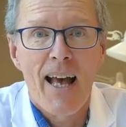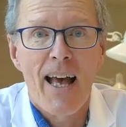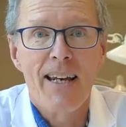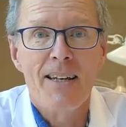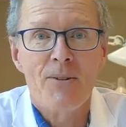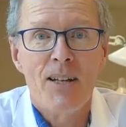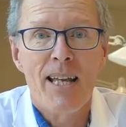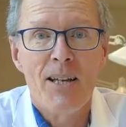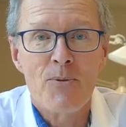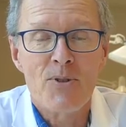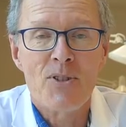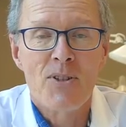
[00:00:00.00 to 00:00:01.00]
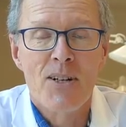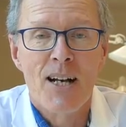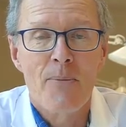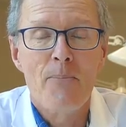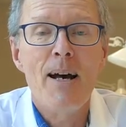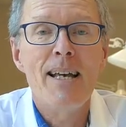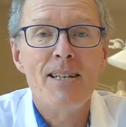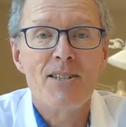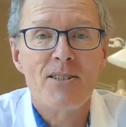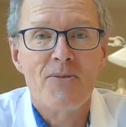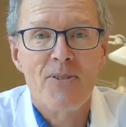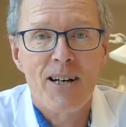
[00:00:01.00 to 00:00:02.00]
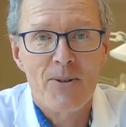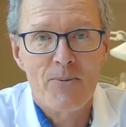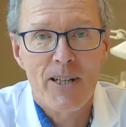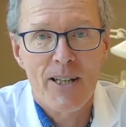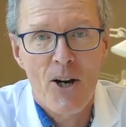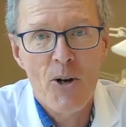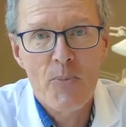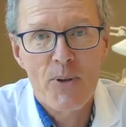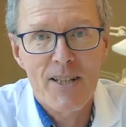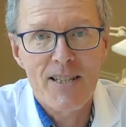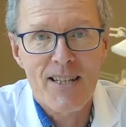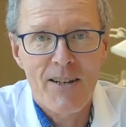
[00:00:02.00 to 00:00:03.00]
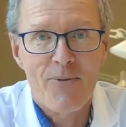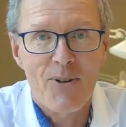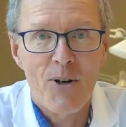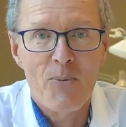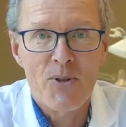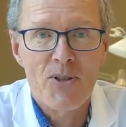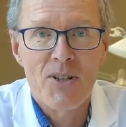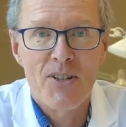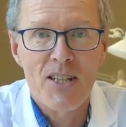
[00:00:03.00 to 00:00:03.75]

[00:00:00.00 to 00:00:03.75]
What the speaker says: And he was amazed to find when he opened these envelopes,